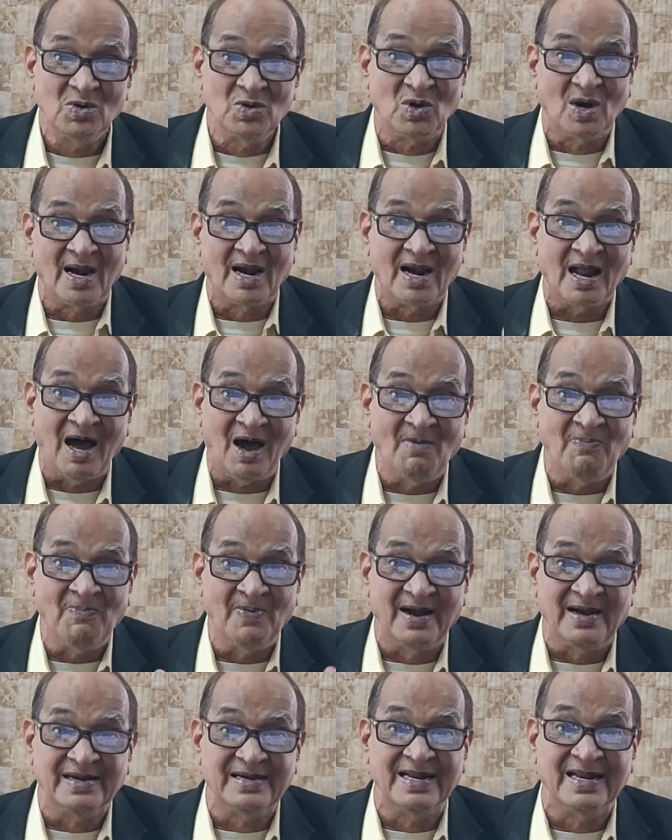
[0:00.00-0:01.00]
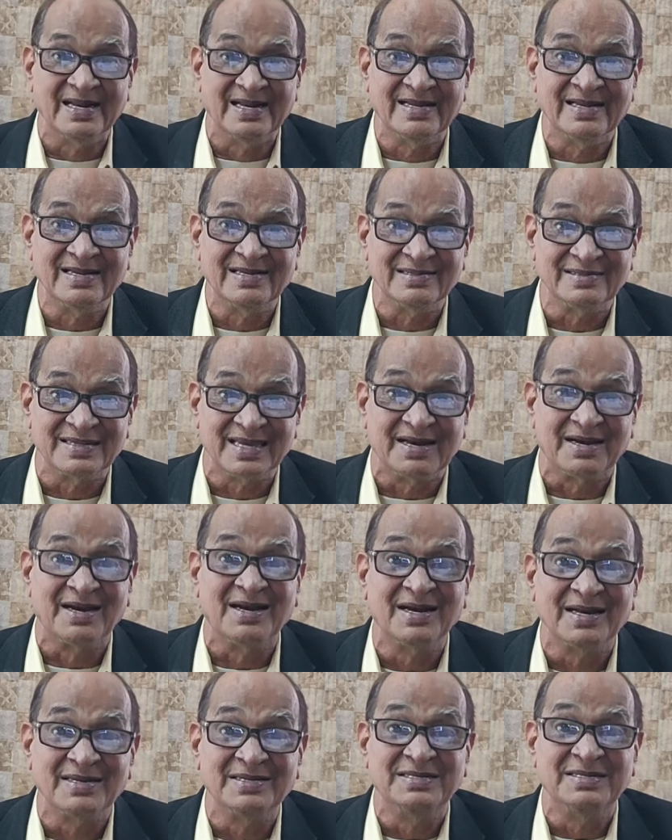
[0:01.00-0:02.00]
you are offending the
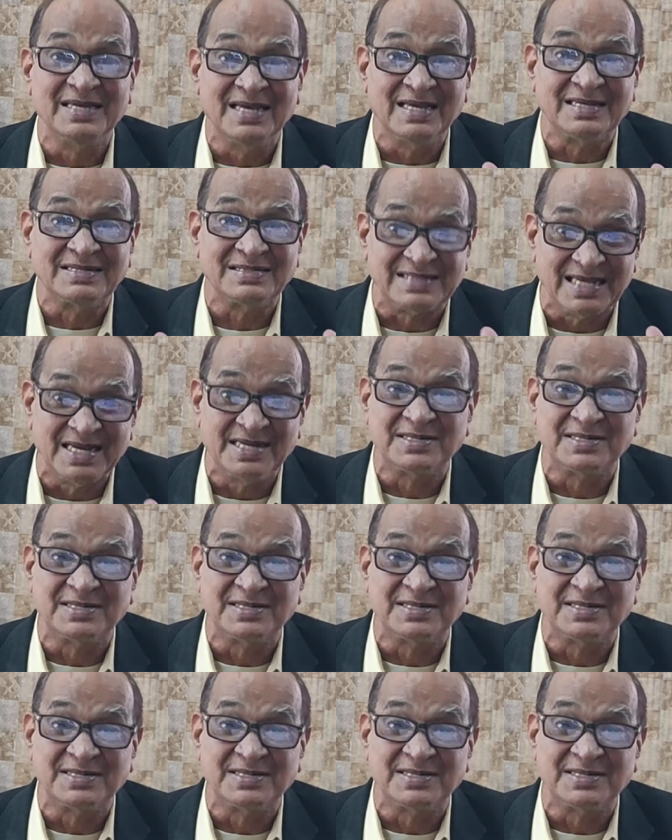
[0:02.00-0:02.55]
religious